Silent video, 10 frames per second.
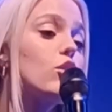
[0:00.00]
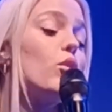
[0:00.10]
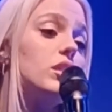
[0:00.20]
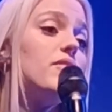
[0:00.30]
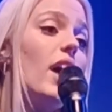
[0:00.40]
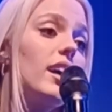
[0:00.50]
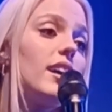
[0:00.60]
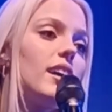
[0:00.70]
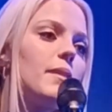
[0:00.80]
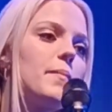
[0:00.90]
it's cold as fuck.
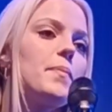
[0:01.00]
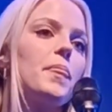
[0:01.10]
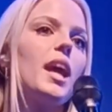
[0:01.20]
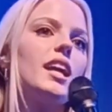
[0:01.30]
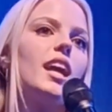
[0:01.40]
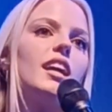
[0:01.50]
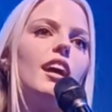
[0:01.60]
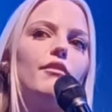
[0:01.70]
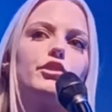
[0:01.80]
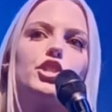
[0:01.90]

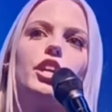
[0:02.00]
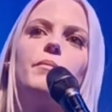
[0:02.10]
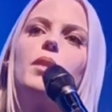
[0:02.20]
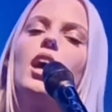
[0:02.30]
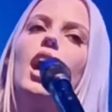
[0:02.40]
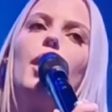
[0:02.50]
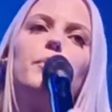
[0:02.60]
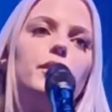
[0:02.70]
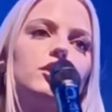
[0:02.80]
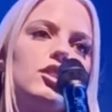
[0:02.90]
Yeah, for sure.
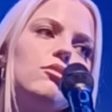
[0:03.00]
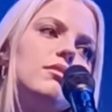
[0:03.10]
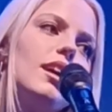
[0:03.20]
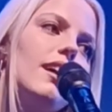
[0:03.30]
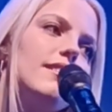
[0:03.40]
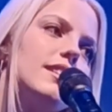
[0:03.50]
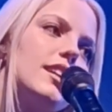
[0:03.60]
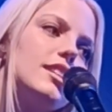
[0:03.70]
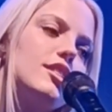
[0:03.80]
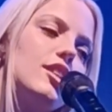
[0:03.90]
But it's cute though.
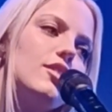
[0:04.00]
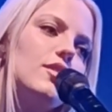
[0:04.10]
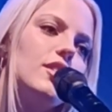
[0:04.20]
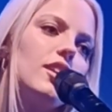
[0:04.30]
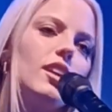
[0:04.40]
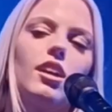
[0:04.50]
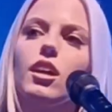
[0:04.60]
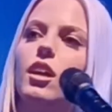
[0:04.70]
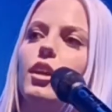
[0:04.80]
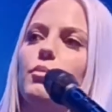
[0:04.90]
It's cute.
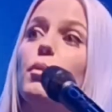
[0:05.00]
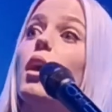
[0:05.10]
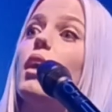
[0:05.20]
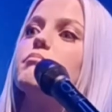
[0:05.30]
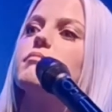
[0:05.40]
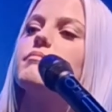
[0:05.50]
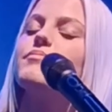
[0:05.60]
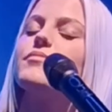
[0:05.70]
I